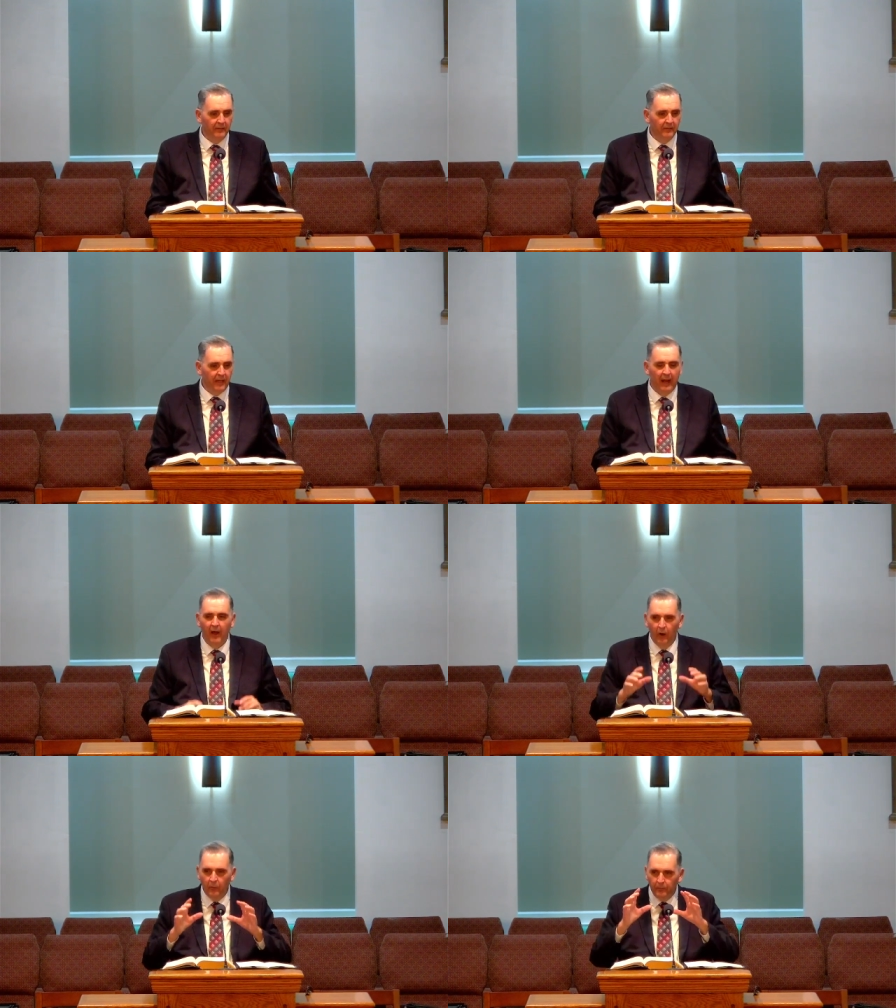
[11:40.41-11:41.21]
that I
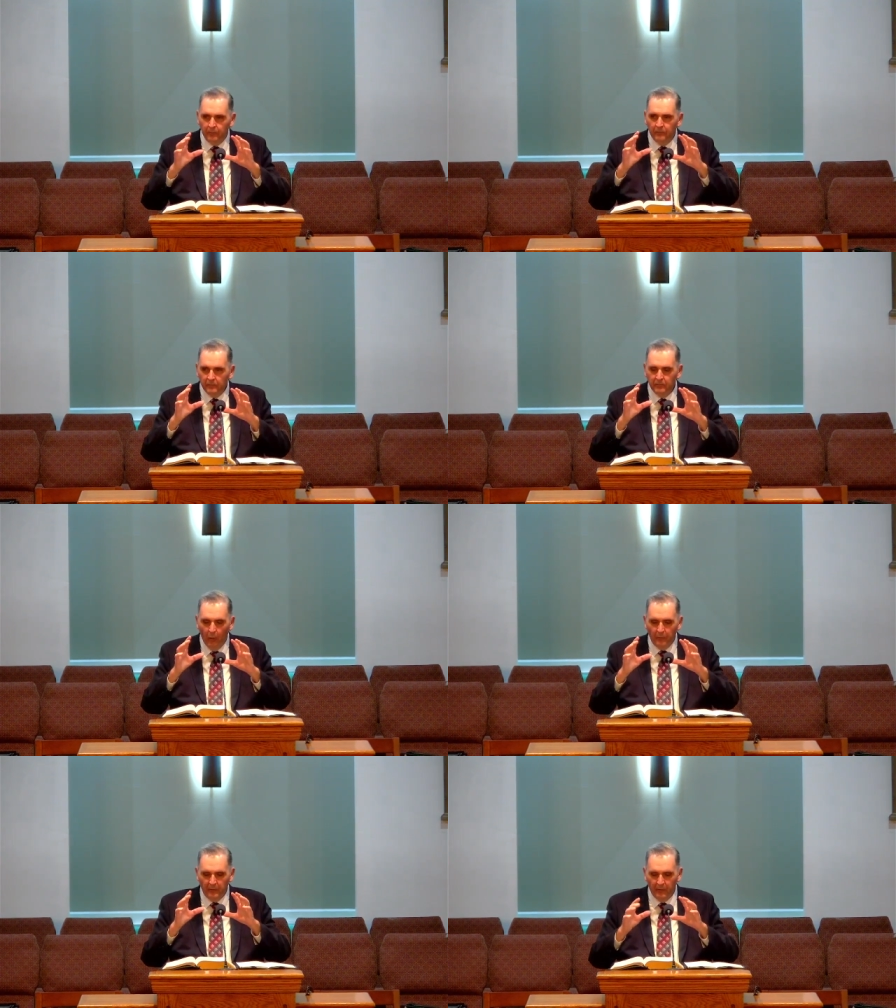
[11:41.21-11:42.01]
hope
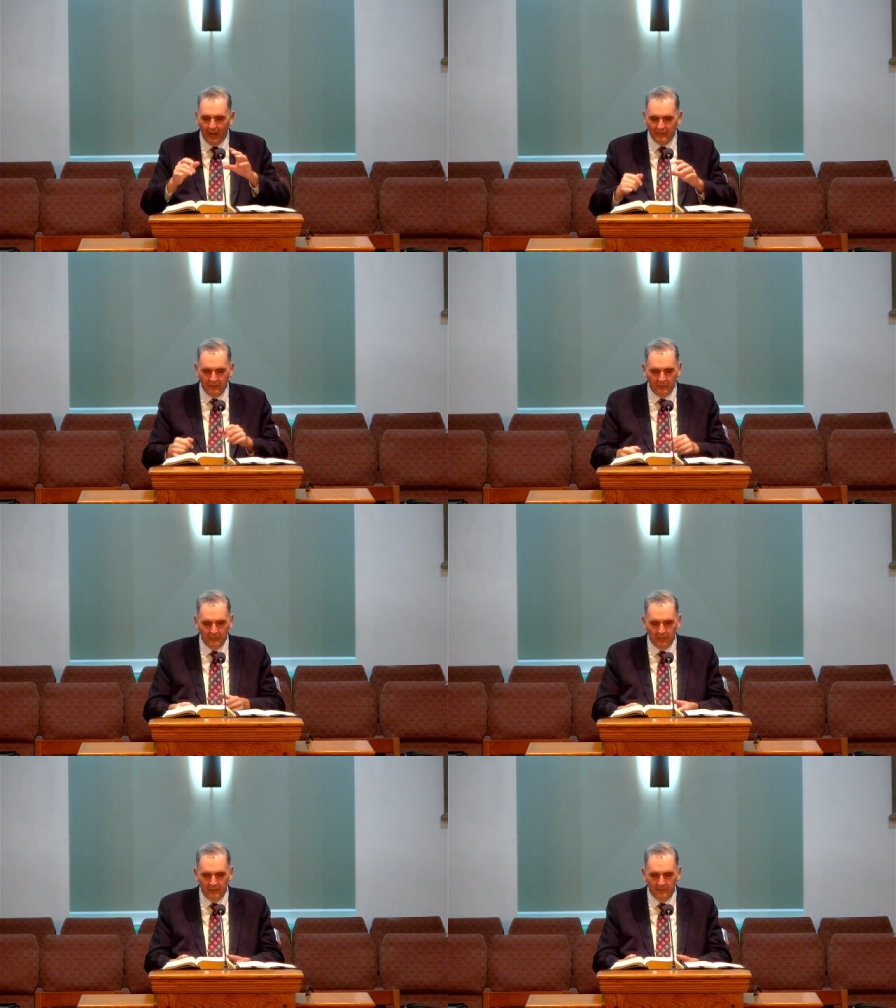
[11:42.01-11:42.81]
open your eyes a little
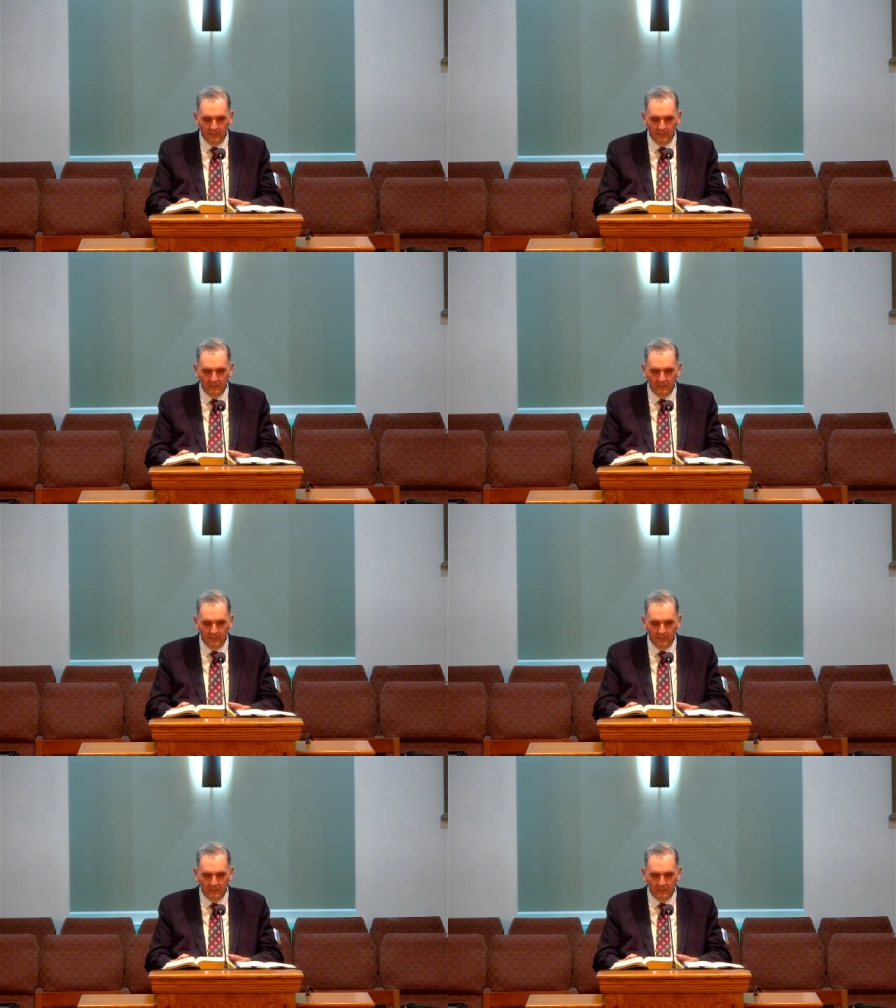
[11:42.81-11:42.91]
bit.